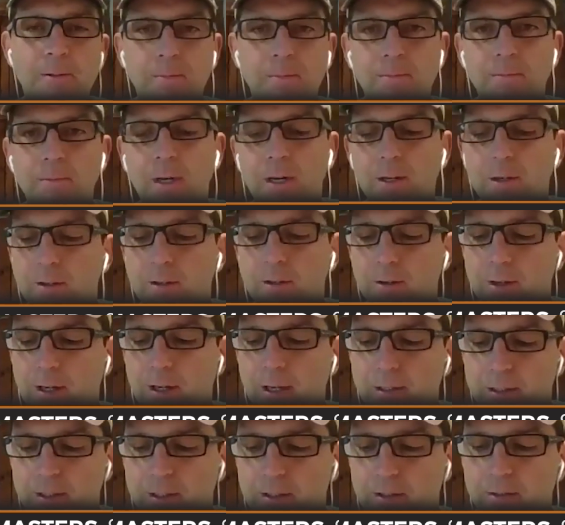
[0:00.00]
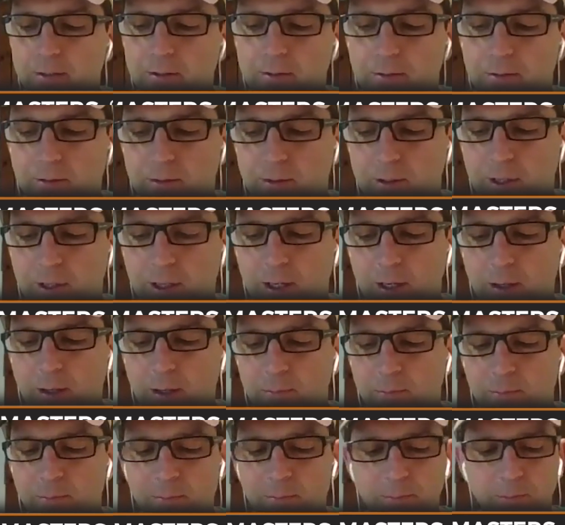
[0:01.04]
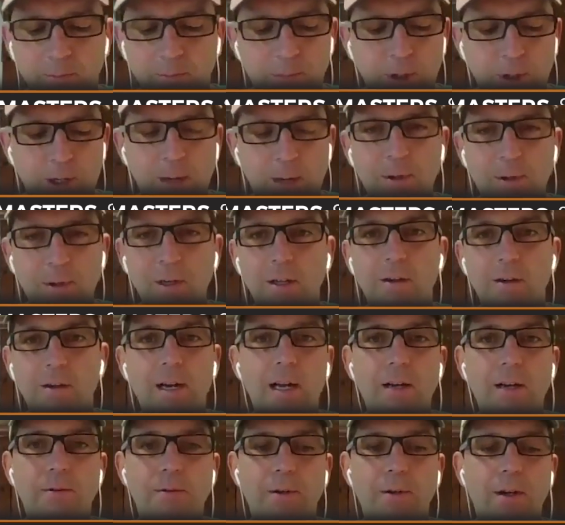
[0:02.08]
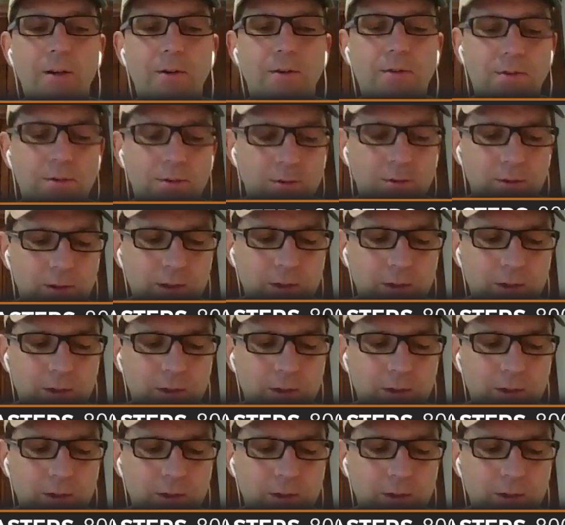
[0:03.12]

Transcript: Not a good idea. Putting up another address.